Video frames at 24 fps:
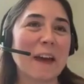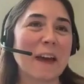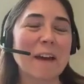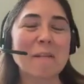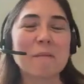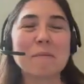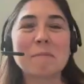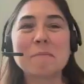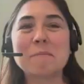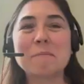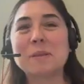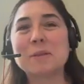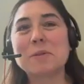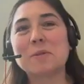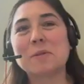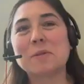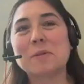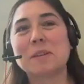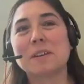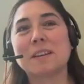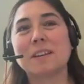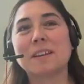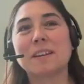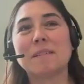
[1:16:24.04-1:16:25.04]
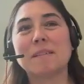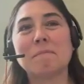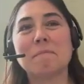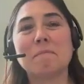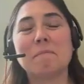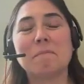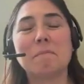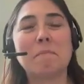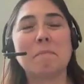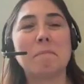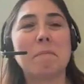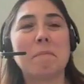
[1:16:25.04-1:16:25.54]
yeah,
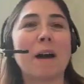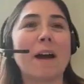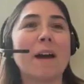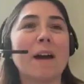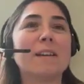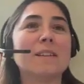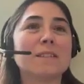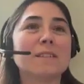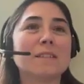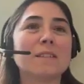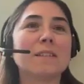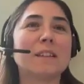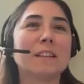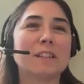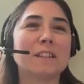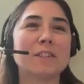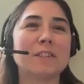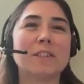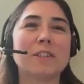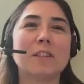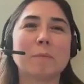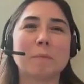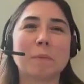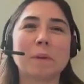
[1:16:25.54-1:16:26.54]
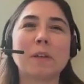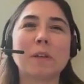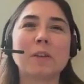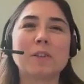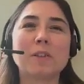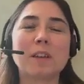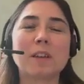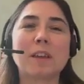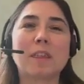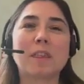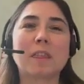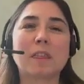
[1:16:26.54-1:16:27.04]
between bias and legit,
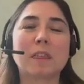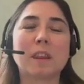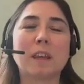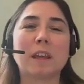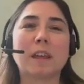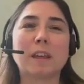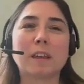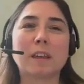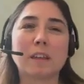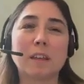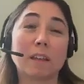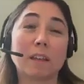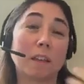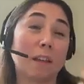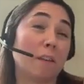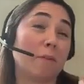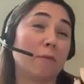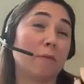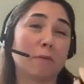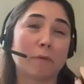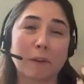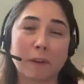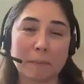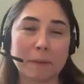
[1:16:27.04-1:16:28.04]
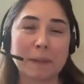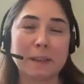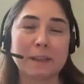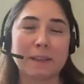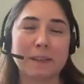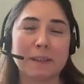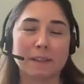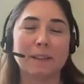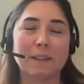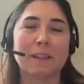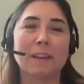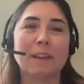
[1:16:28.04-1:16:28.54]
because I think if
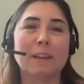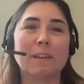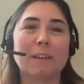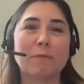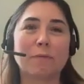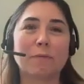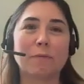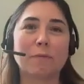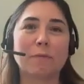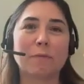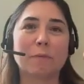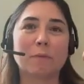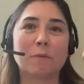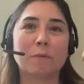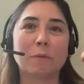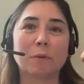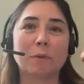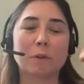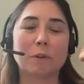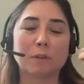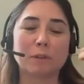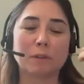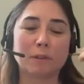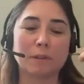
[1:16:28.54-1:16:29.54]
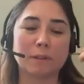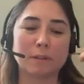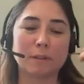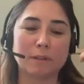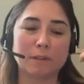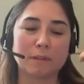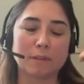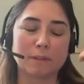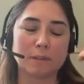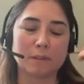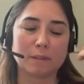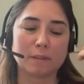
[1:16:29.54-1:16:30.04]
what
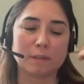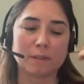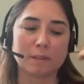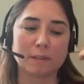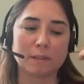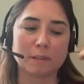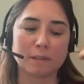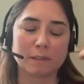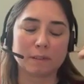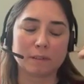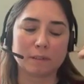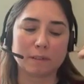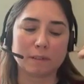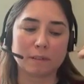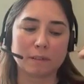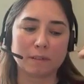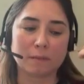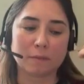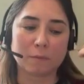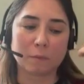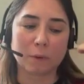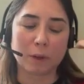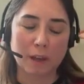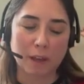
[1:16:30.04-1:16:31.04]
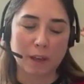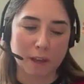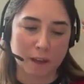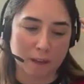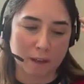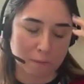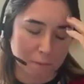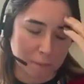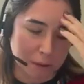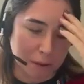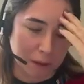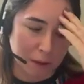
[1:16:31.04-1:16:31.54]

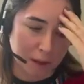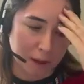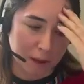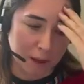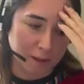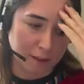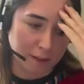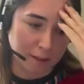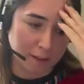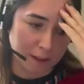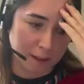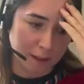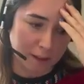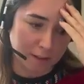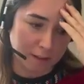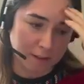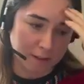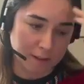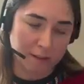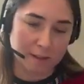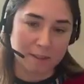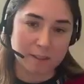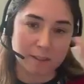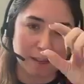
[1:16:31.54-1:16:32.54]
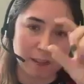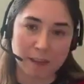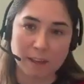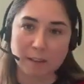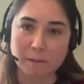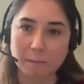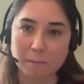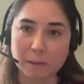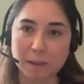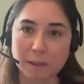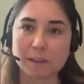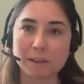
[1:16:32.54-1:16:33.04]
we have behind that
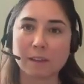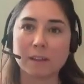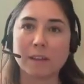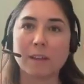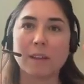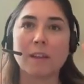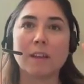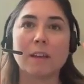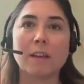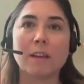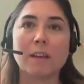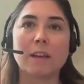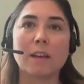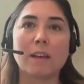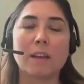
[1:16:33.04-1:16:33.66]
statement